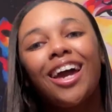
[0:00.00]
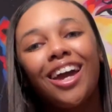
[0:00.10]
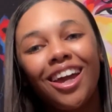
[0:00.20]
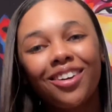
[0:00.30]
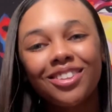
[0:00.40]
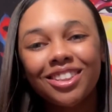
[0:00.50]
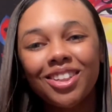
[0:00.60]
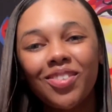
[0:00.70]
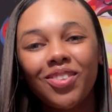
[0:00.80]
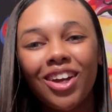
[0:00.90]
Hey, what's
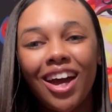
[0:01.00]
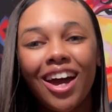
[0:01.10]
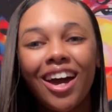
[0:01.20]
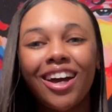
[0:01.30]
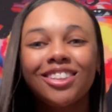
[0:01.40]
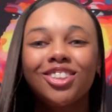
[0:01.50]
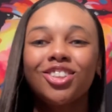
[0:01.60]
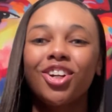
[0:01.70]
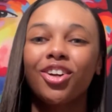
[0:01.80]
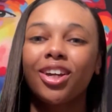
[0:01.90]
up, you guys? It's your
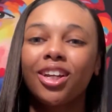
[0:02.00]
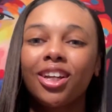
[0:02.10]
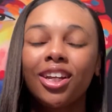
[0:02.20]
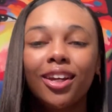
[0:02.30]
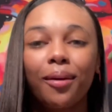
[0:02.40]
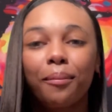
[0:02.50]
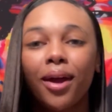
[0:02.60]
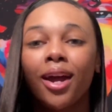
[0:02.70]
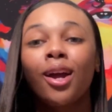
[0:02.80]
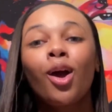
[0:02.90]
girl Kennedy, and I'm
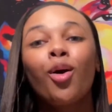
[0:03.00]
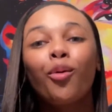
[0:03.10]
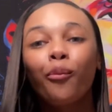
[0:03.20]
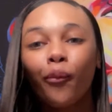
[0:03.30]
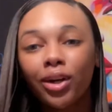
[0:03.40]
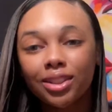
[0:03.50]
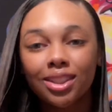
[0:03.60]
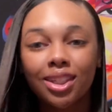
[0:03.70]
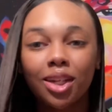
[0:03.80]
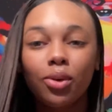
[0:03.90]
back once
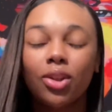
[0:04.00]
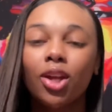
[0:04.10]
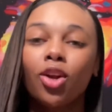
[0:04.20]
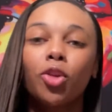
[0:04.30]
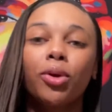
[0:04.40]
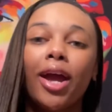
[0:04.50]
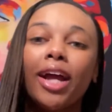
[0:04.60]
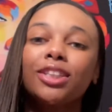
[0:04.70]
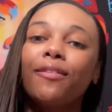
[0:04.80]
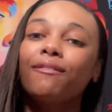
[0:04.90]
again with another
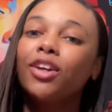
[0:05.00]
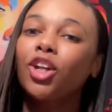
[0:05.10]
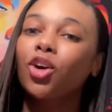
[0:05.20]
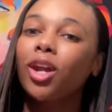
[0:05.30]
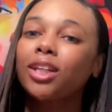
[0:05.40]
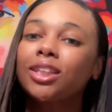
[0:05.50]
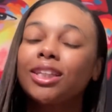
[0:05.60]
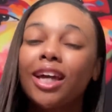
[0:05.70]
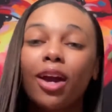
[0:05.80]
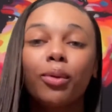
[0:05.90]
reaction video. Now,
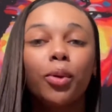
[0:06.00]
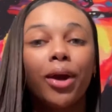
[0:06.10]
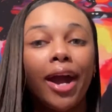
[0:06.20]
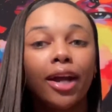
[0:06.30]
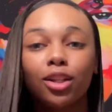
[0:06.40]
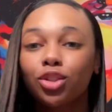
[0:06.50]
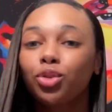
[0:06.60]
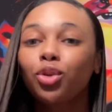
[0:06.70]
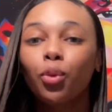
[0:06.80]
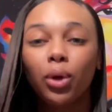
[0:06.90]
today we are reacting
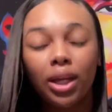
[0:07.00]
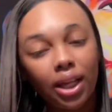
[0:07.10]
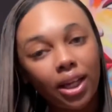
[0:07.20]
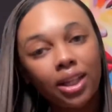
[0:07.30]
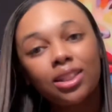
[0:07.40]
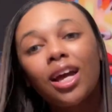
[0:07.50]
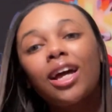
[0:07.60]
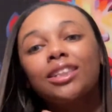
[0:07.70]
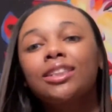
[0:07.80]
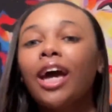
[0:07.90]
to the Weeknd's
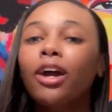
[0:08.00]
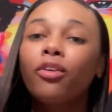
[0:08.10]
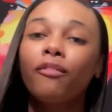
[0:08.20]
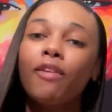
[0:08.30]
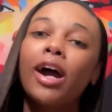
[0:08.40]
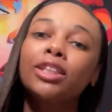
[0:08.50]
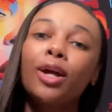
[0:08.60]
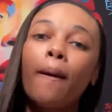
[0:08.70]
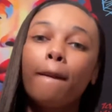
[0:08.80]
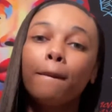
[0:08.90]
Sacrifice
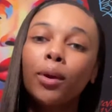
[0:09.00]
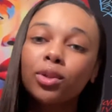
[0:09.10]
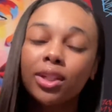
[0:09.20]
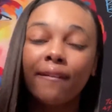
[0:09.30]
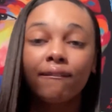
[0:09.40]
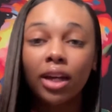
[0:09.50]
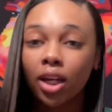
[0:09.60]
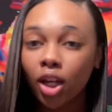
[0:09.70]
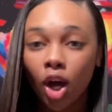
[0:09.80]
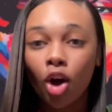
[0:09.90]
music
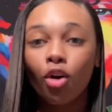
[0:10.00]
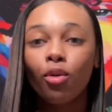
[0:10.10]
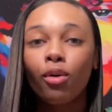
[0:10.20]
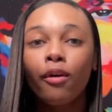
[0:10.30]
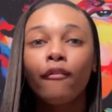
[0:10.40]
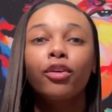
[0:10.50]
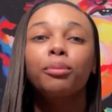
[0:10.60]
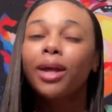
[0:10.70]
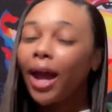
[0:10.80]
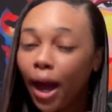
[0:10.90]
video
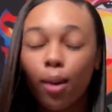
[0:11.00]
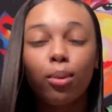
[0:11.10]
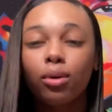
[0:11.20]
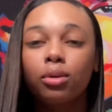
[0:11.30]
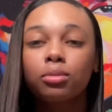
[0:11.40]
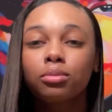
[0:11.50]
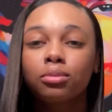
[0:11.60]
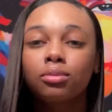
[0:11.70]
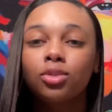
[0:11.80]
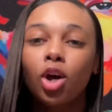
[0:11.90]
from the album
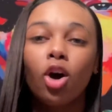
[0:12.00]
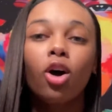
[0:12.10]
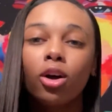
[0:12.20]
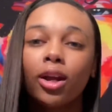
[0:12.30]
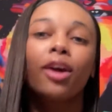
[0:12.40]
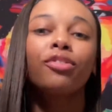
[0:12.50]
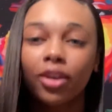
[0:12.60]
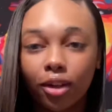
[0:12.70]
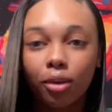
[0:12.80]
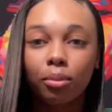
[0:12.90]
Dawn
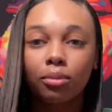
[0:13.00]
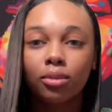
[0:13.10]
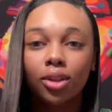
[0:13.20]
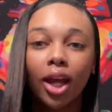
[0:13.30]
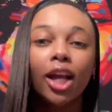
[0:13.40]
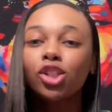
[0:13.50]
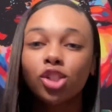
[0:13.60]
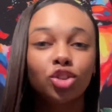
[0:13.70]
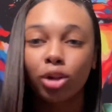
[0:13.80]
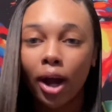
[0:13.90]
FM that he
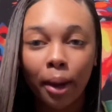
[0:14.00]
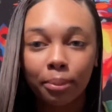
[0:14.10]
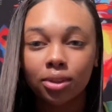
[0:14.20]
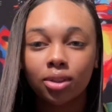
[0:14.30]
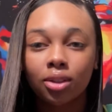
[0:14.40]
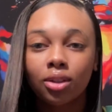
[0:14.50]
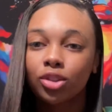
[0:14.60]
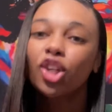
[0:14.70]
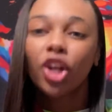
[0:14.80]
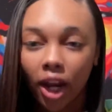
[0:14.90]
just dropped
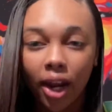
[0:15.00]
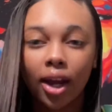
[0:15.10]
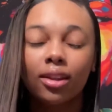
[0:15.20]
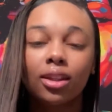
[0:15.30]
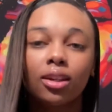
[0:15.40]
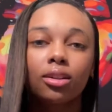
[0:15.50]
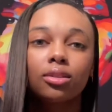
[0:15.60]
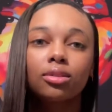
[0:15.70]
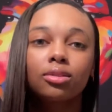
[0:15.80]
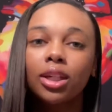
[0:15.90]
today, I think.
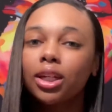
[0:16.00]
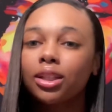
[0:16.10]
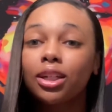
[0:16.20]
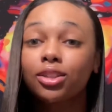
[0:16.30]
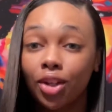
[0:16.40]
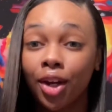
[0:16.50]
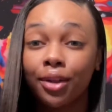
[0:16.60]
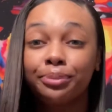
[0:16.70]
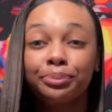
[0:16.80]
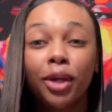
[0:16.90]
Yeah, I think today.
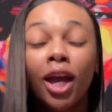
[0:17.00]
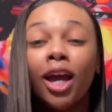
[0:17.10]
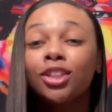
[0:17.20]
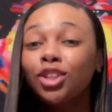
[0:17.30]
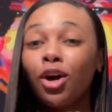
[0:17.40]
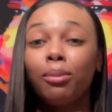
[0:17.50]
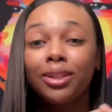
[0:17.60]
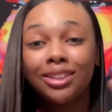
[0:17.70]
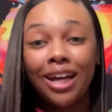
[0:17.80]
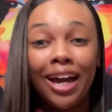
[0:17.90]
So I'm
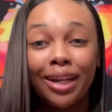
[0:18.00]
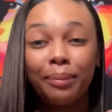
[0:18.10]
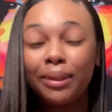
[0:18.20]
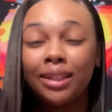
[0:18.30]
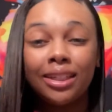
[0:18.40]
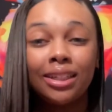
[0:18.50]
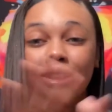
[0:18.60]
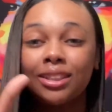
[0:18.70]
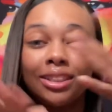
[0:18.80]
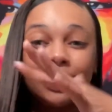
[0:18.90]
excited
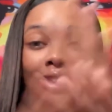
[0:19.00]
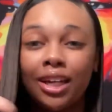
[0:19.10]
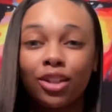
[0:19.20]
because this is like the